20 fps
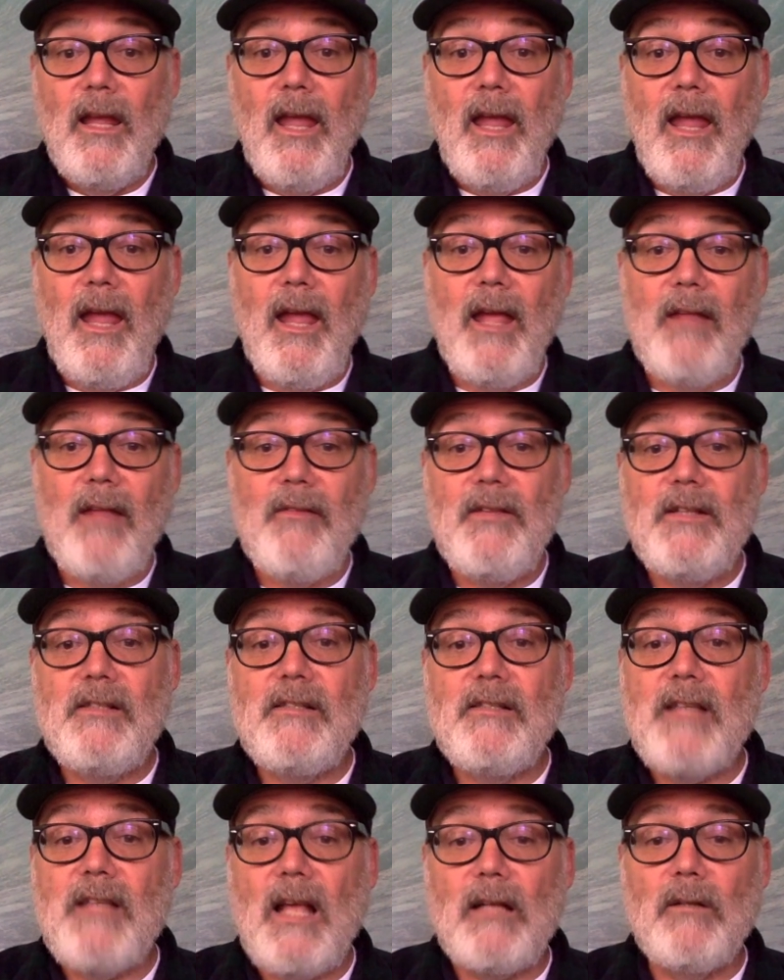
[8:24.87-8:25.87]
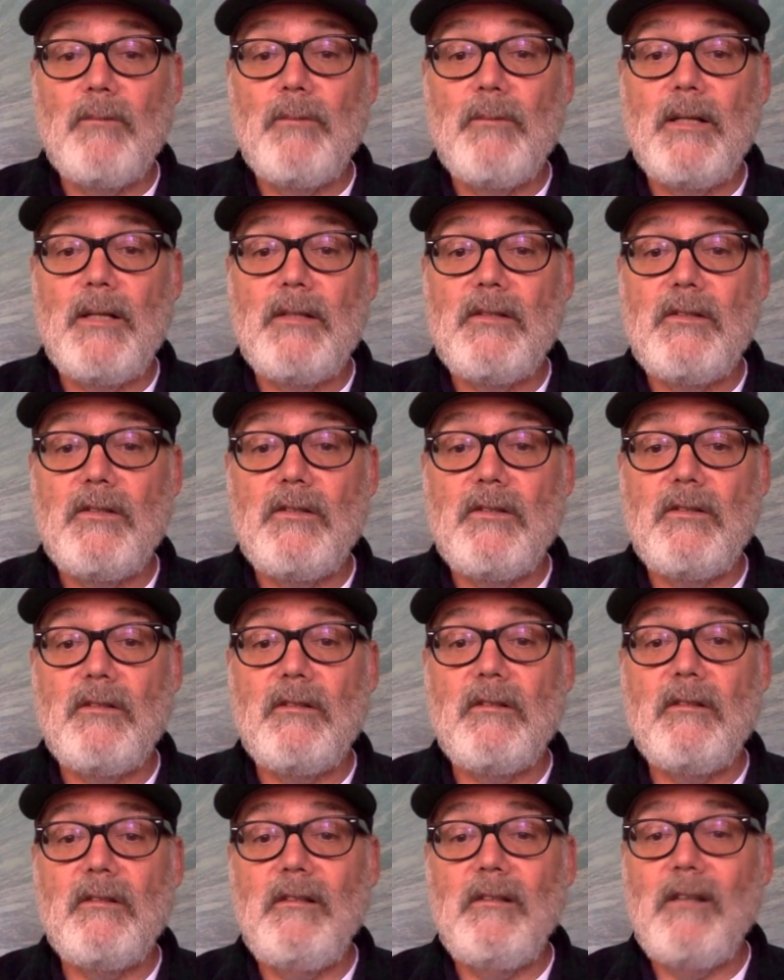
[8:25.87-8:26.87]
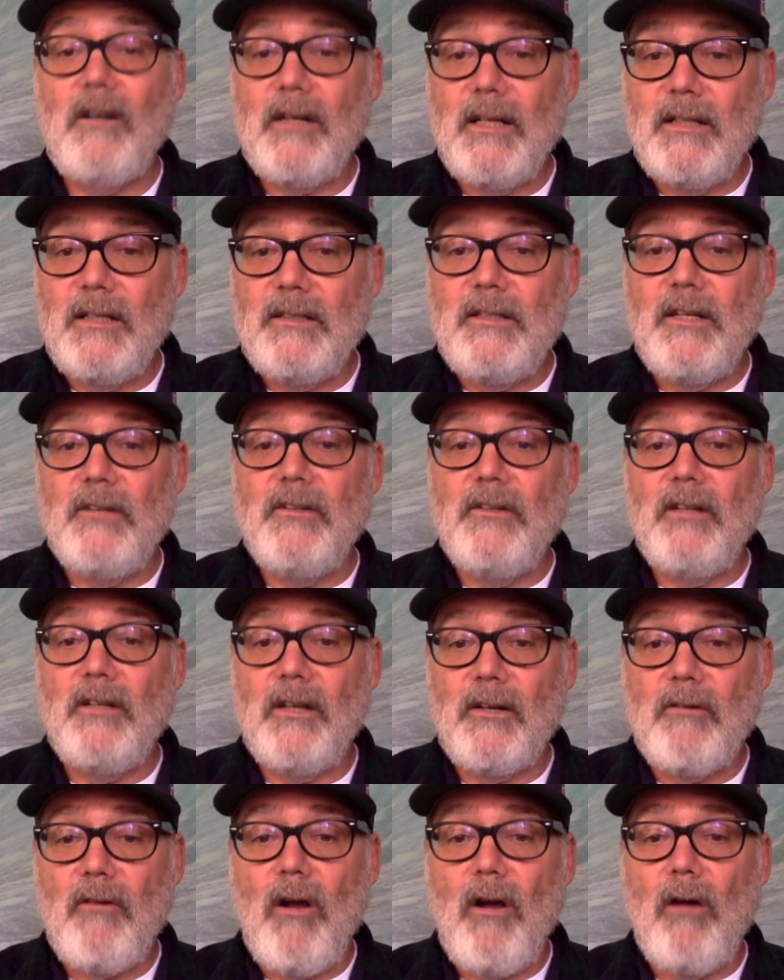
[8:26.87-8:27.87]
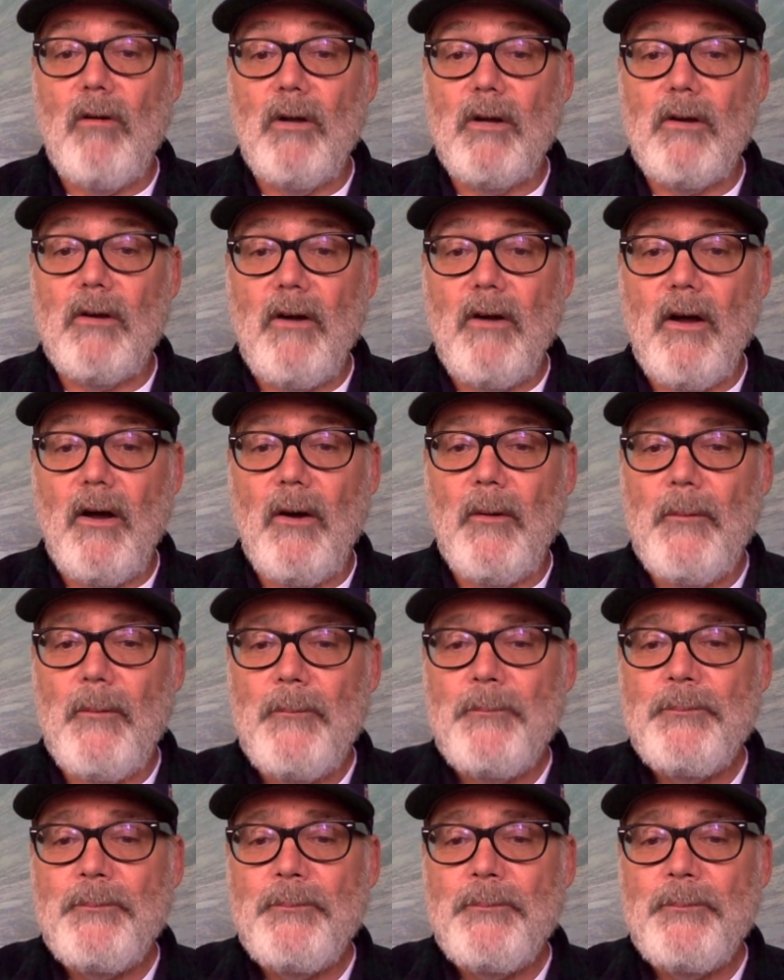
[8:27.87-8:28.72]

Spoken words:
And these settlements, you know, continue to grow and grow.